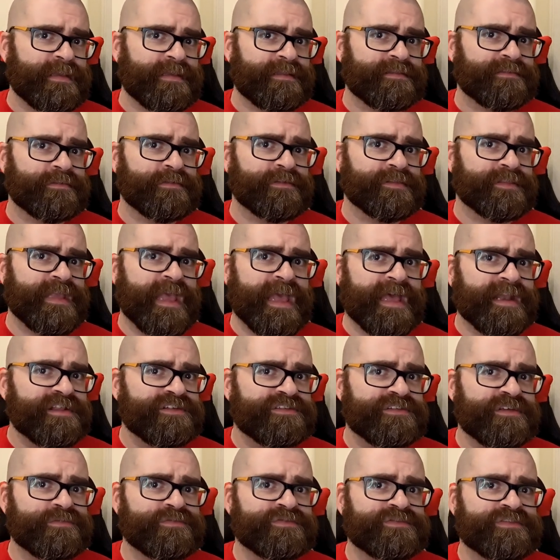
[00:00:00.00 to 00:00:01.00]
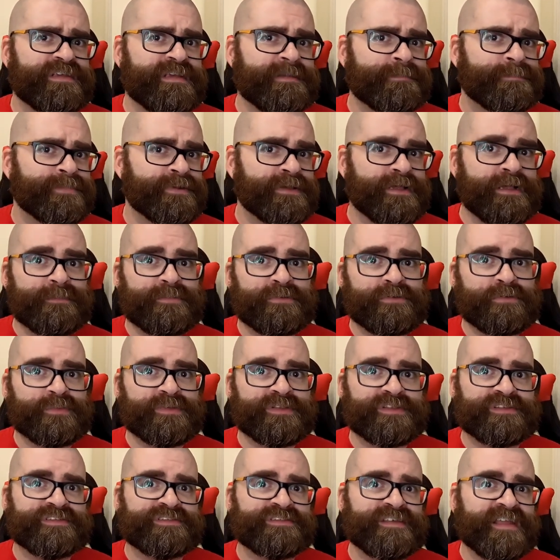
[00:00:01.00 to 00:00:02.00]
It's got the energy of Deep Purple
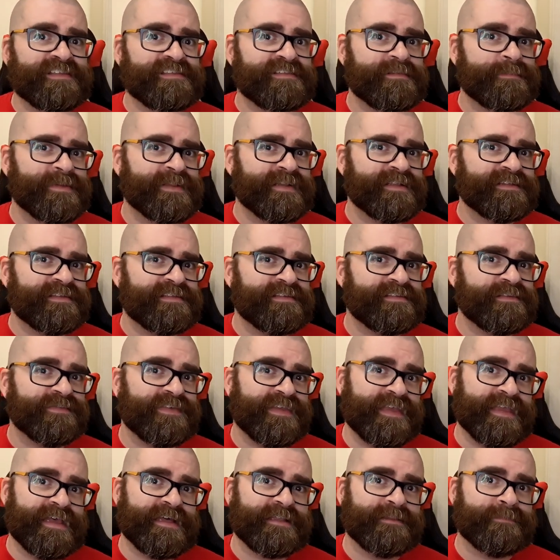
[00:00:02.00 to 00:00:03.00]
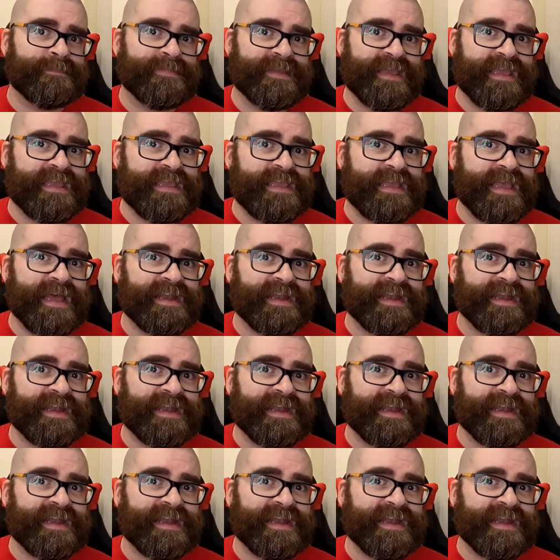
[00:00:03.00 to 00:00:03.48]
with the sensibilities of ELP